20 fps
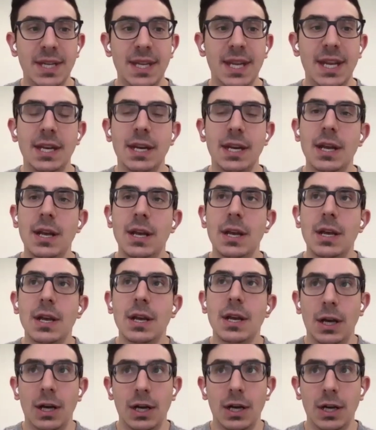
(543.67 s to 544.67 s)
And then
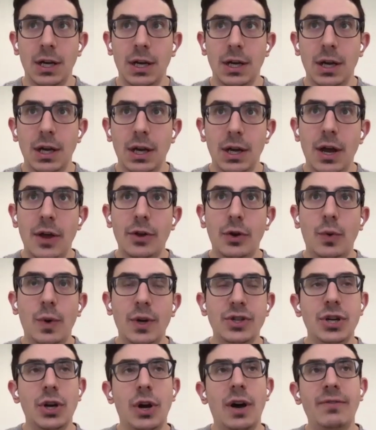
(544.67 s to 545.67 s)
uh, another
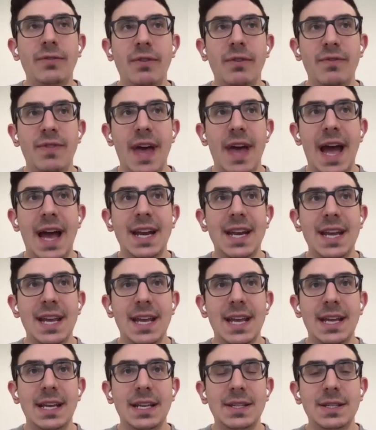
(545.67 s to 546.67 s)
question off of that
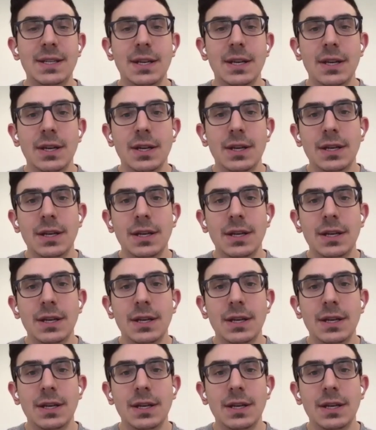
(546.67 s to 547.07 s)
is